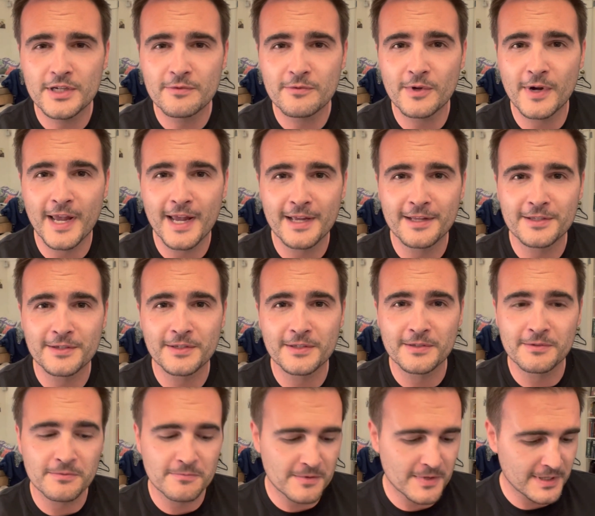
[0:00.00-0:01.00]
hands
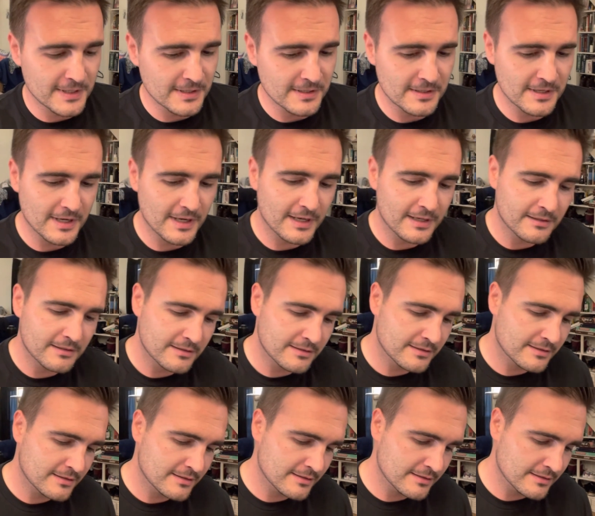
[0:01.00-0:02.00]
and
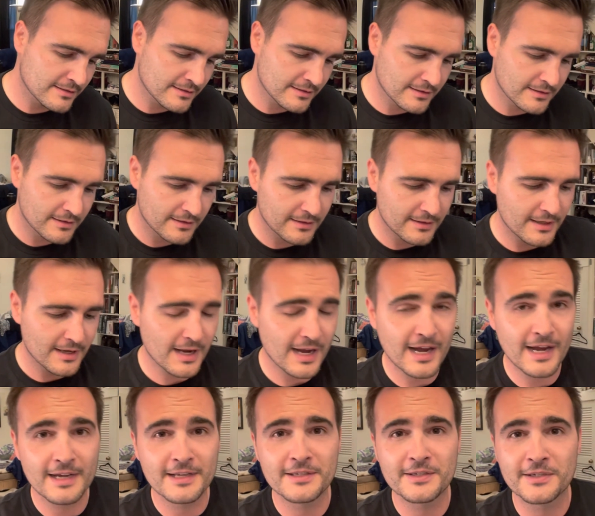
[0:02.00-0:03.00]

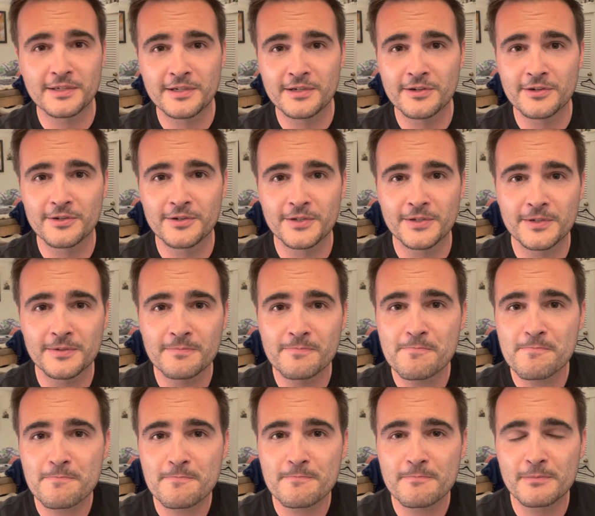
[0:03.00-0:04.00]
eyes and ears and
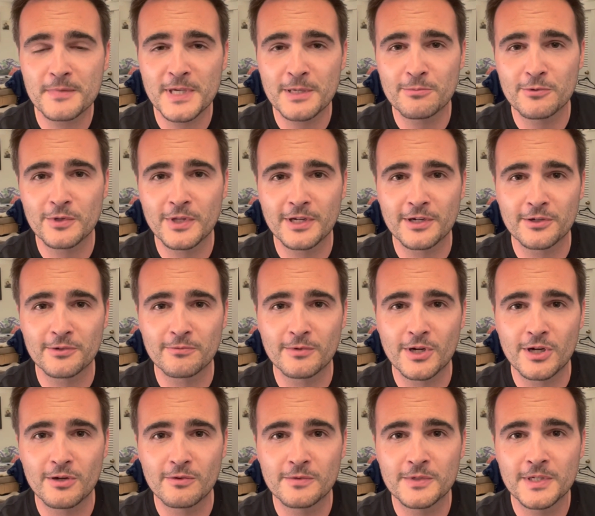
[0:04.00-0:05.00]
people that are
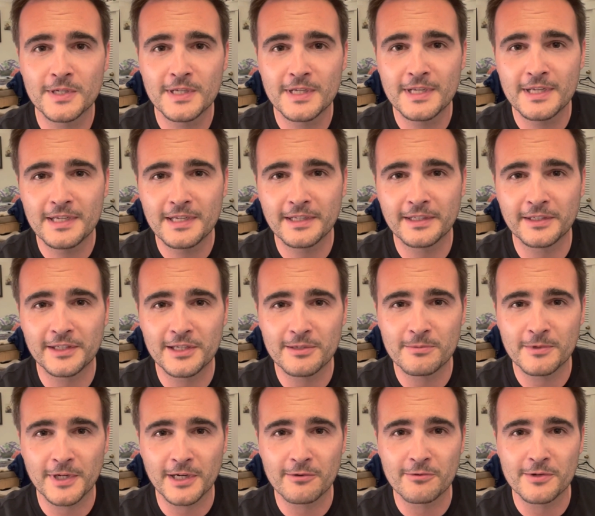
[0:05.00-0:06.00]
involved in
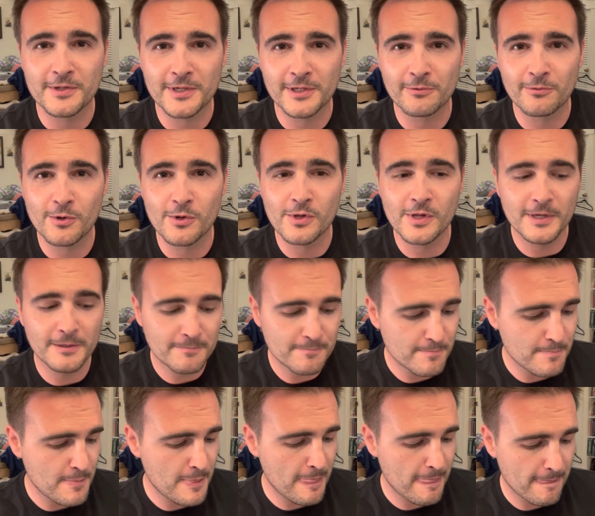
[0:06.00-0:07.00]
keeping everything rolling.
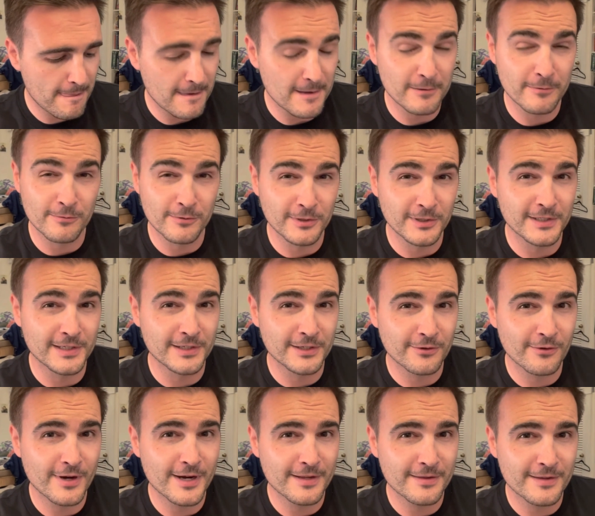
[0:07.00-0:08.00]
It really is a
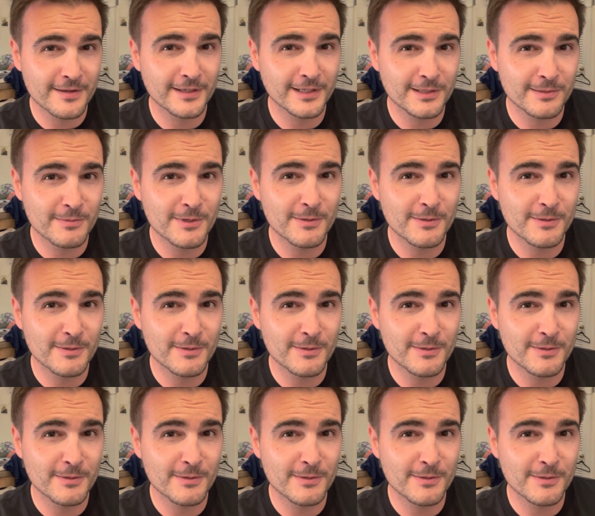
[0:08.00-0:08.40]
great thing to be a